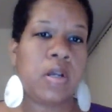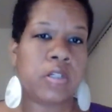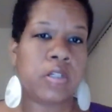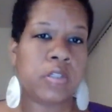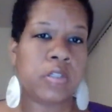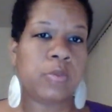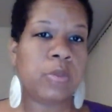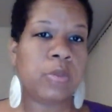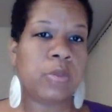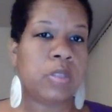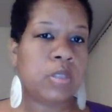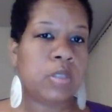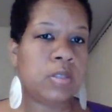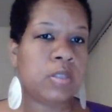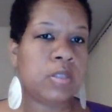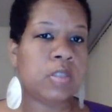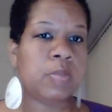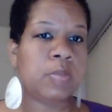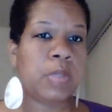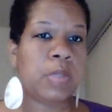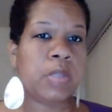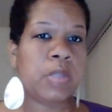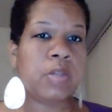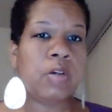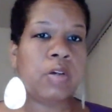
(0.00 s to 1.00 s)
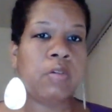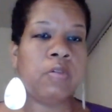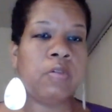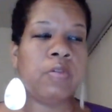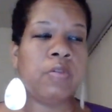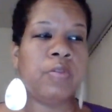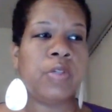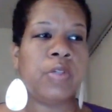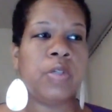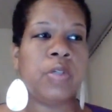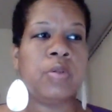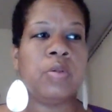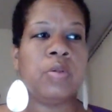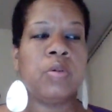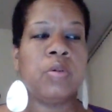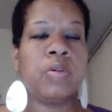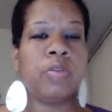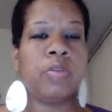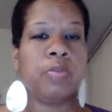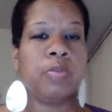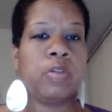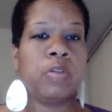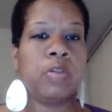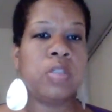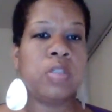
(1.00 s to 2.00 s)
I just want the 6 month overview or
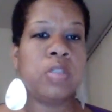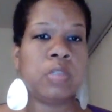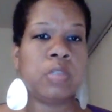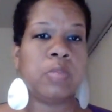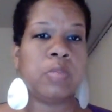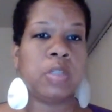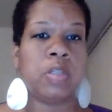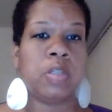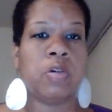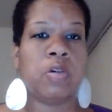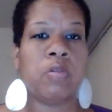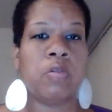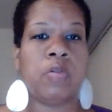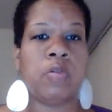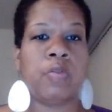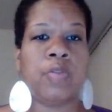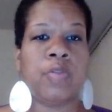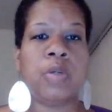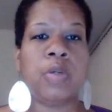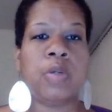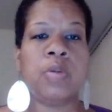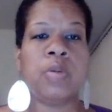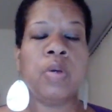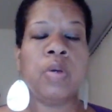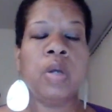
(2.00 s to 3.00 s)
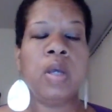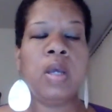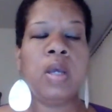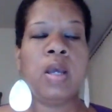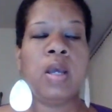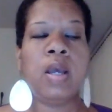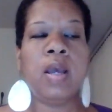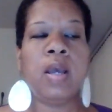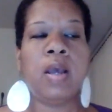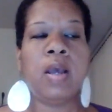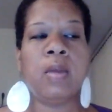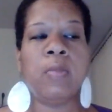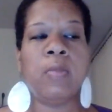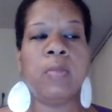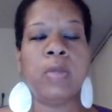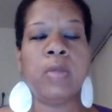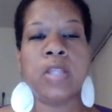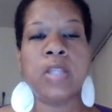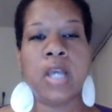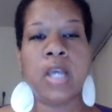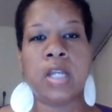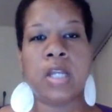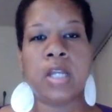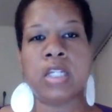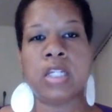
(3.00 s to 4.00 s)
3 to 6 month overview. And what
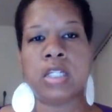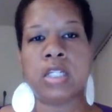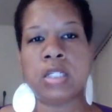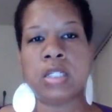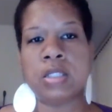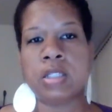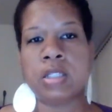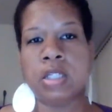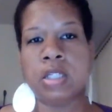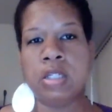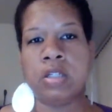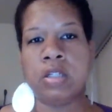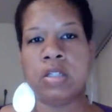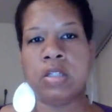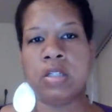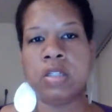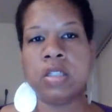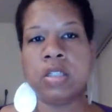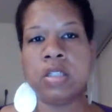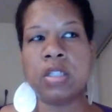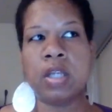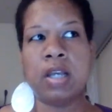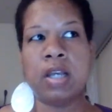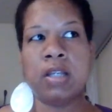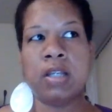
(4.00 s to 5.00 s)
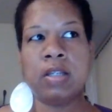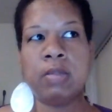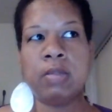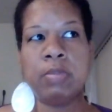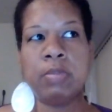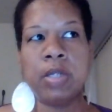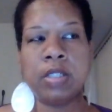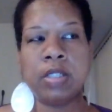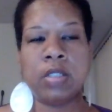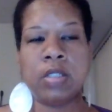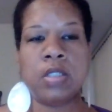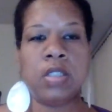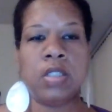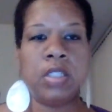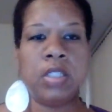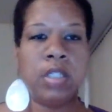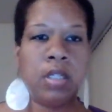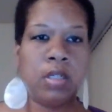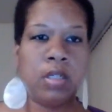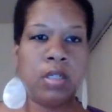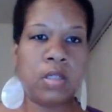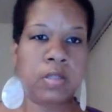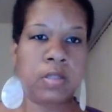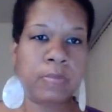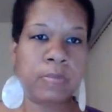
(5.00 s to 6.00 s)
that does is I basically get
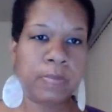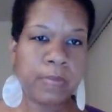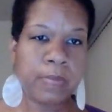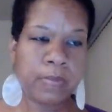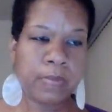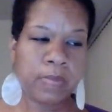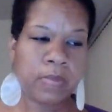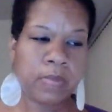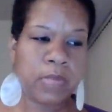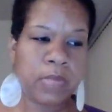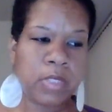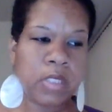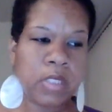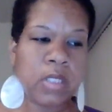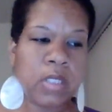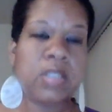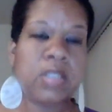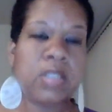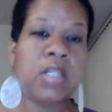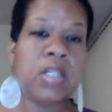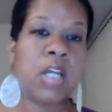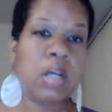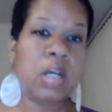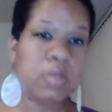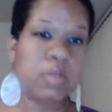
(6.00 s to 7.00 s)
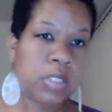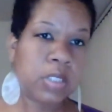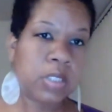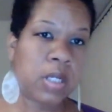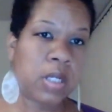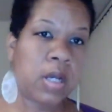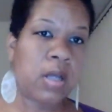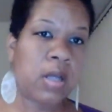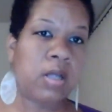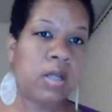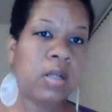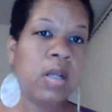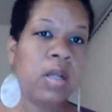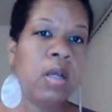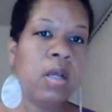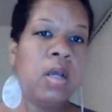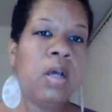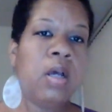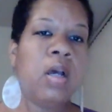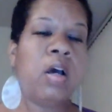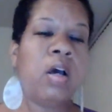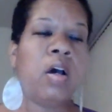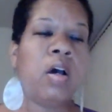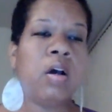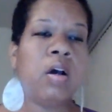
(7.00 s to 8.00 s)
a
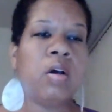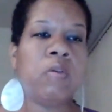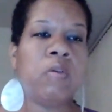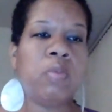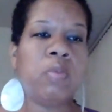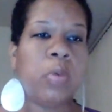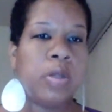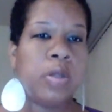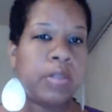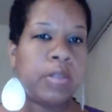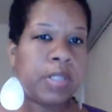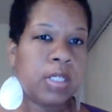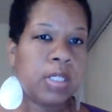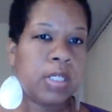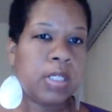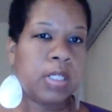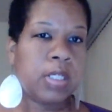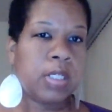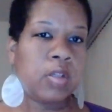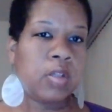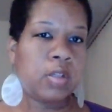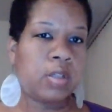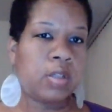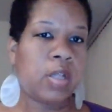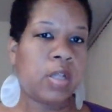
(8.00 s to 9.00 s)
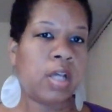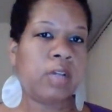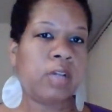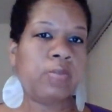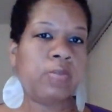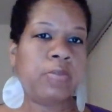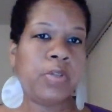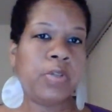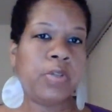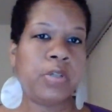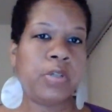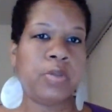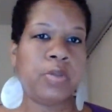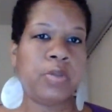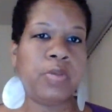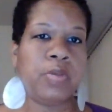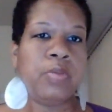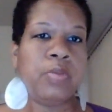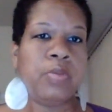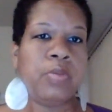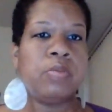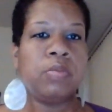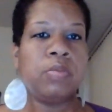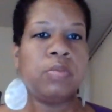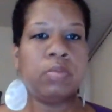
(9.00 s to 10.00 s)
snapshot of what things look like for
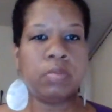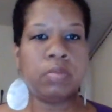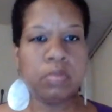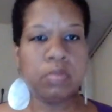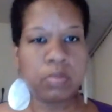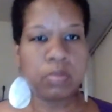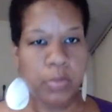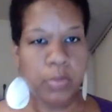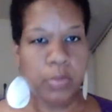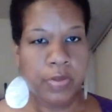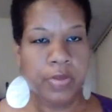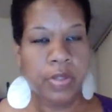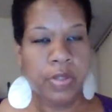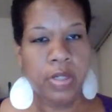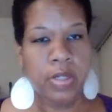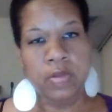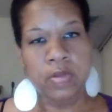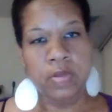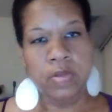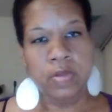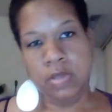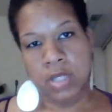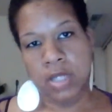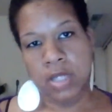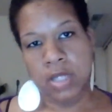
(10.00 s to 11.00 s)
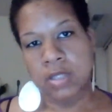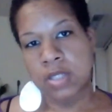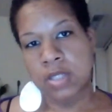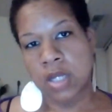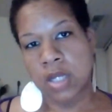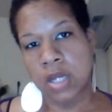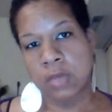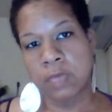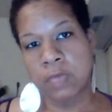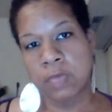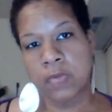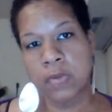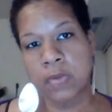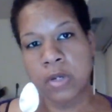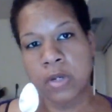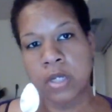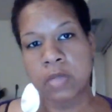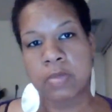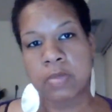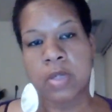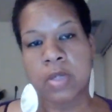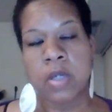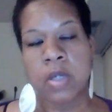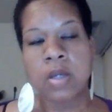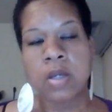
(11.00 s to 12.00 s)
you within that
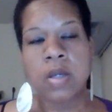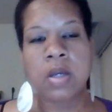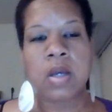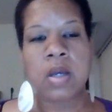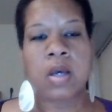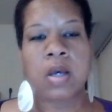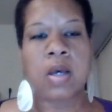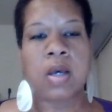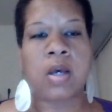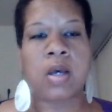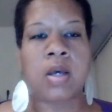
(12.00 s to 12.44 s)
time frame.